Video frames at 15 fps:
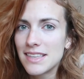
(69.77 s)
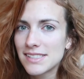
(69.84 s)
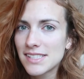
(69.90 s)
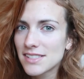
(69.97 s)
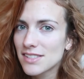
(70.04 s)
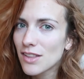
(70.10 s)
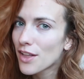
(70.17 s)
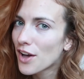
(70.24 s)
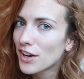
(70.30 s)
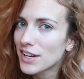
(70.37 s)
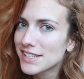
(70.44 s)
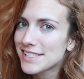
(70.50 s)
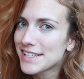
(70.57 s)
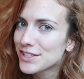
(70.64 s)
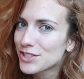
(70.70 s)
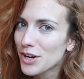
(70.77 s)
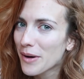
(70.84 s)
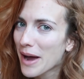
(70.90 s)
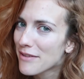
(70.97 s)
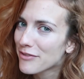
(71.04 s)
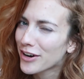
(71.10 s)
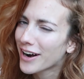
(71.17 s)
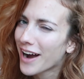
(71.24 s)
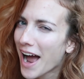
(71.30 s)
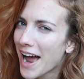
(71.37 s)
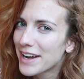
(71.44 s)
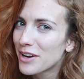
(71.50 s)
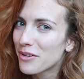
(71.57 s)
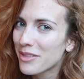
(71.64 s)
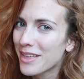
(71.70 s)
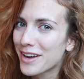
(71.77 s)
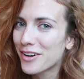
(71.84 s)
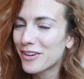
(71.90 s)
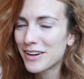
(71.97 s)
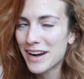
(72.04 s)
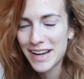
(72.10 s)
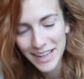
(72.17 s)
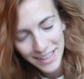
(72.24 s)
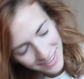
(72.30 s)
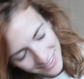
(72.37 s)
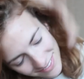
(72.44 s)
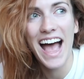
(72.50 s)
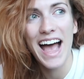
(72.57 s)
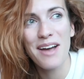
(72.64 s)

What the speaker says: This is the longest intro ever. I know that already.